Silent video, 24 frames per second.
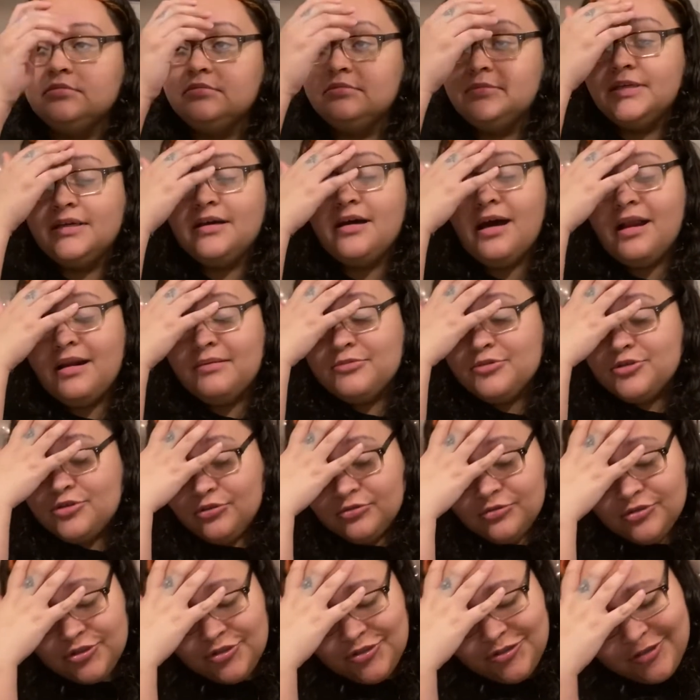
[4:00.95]
Oh my God, I'm so
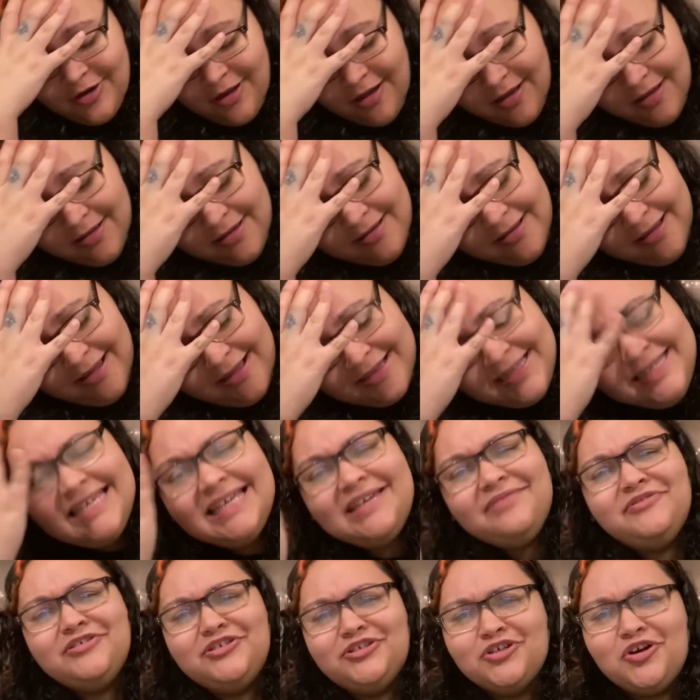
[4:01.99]
distraught. A
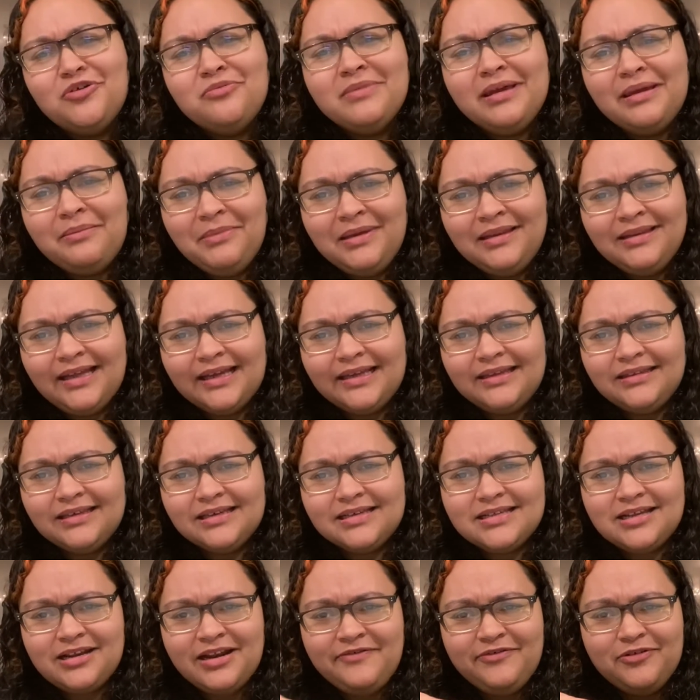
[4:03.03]
TV show made me like
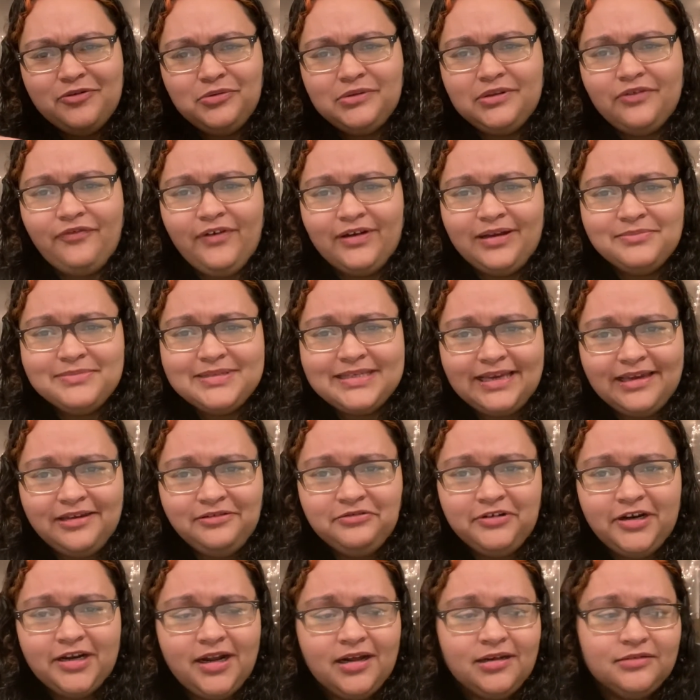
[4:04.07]
this. I don't even know what the fuck I'm saying
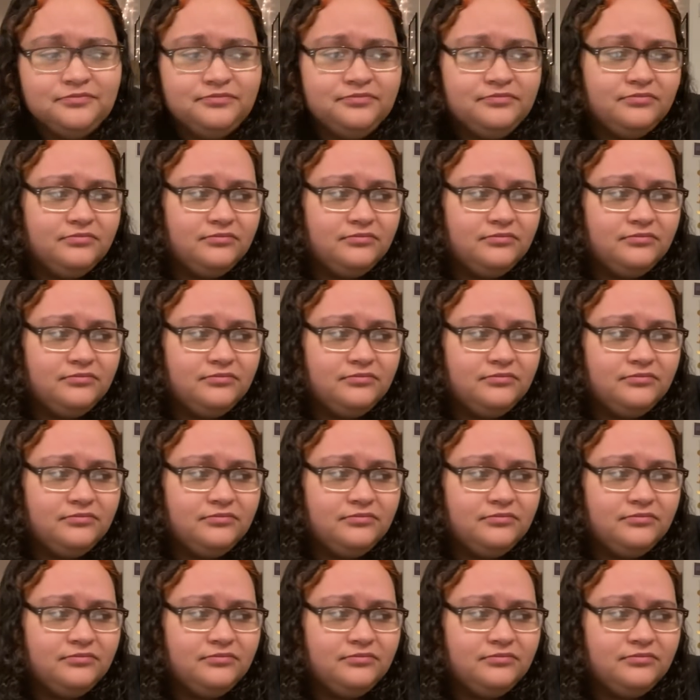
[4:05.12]
right now.